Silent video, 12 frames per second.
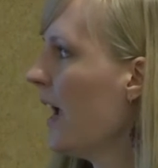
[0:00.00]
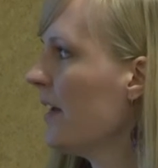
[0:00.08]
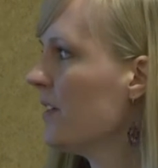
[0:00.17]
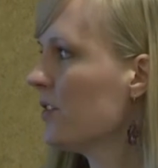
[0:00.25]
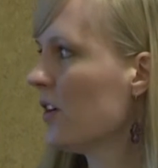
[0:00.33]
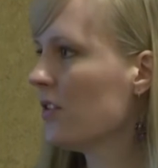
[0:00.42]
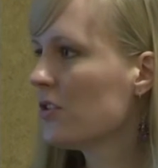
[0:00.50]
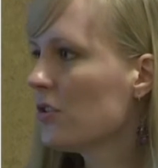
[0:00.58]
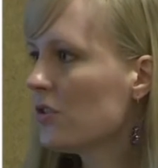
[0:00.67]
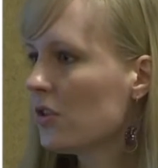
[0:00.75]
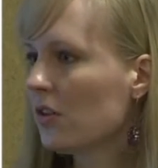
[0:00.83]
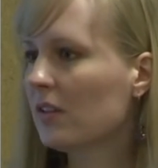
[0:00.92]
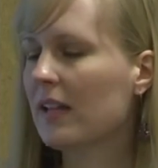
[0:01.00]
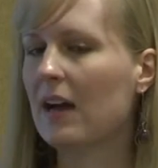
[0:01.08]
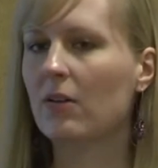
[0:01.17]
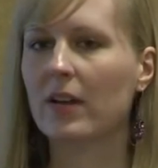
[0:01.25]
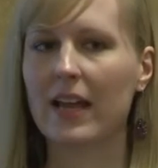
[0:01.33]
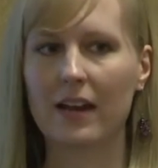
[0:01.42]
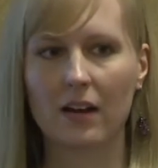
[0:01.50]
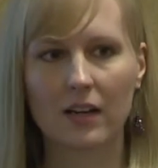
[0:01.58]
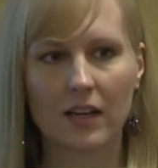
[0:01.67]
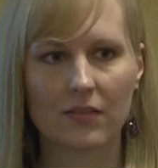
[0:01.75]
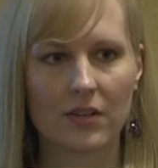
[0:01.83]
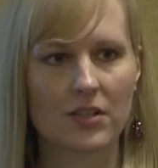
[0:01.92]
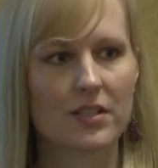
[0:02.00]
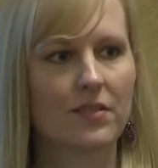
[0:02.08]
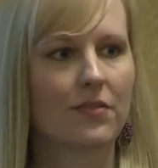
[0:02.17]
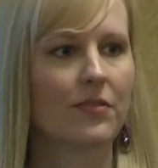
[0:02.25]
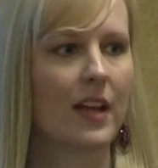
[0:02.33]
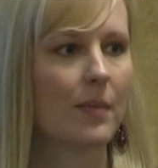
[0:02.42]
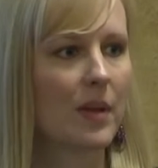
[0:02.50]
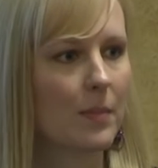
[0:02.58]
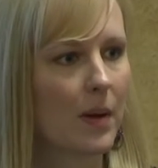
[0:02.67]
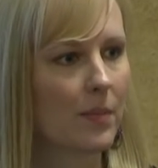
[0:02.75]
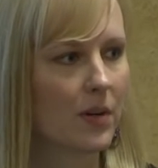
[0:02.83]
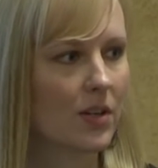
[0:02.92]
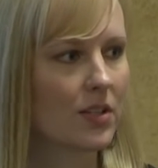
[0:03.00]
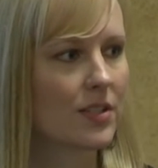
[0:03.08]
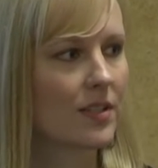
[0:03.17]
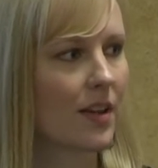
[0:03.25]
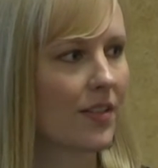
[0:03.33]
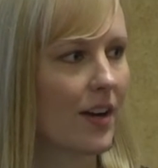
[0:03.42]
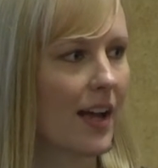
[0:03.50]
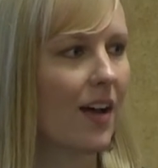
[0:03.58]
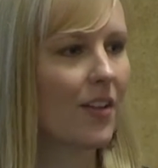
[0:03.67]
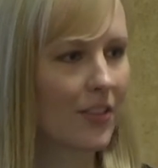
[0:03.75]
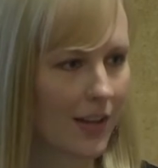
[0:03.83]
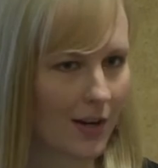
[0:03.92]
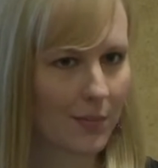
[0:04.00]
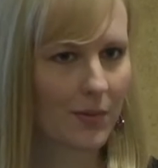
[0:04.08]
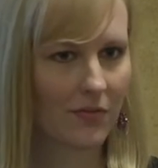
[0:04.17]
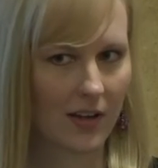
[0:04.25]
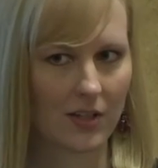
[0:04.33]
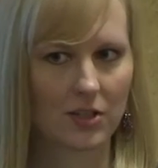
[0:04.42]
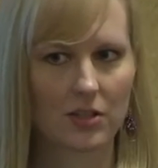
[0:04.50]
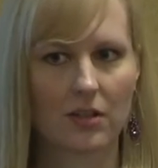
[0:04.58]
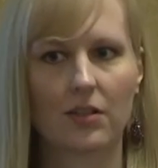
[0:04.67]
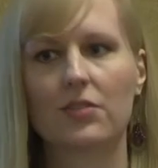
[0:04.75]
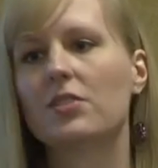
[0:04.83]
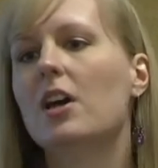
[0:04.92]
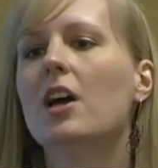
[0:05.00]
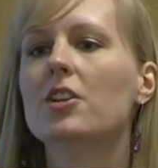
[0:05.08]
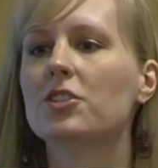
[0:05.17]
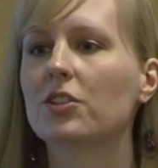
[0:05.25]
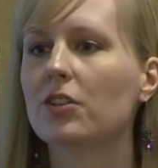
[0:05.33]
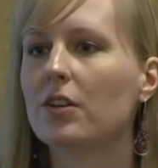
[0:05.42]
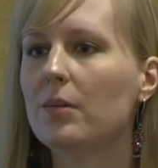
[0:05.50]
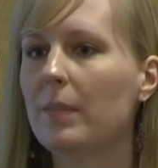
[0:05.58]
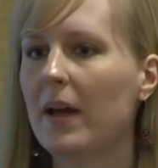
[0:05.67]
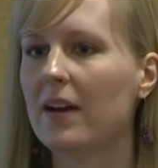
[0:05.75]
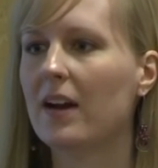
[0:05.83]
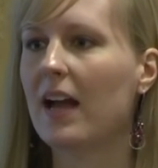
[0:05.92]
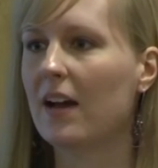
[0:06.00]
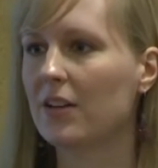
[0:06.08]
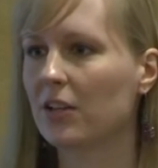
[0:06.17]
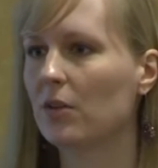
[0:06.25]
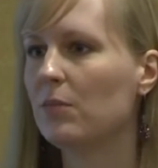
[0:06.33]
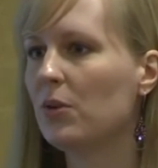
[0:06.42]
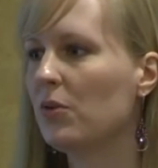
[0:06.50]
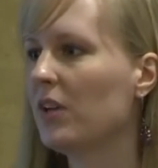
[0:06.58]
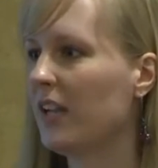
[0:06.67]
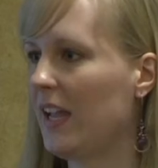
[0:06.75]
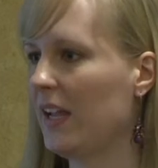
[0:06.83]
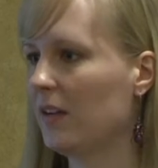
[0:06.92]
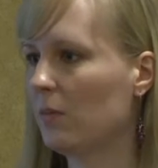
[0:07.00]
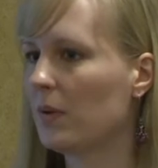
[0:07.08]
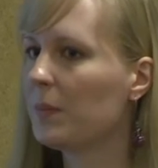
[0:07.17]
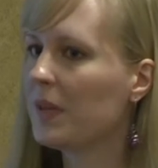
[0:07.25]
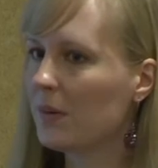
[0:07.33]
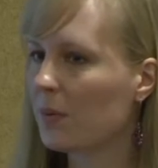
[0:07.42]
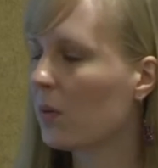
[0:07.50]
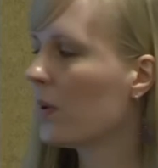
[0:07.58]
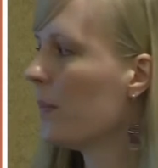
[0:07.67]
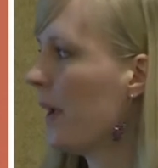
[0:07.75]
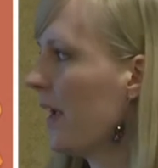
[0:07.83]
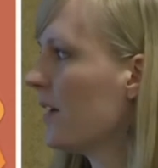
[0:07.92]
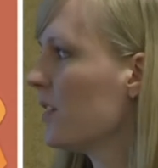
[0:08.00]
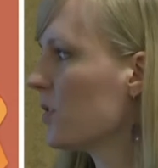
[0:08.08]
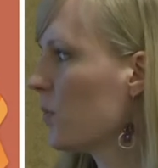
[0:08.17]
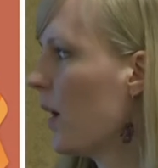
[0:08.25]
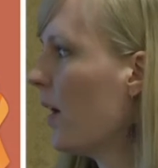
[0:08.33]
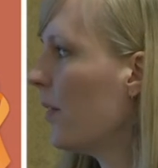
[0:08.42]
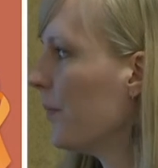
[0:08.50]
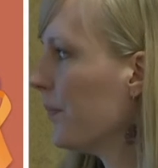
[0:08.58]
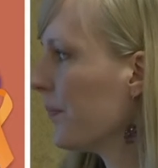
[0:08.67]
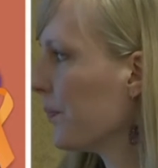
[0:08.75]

And it's also to allow caregivers and family members and other healthcare professionals to learn better how to communicate with people with pain as well.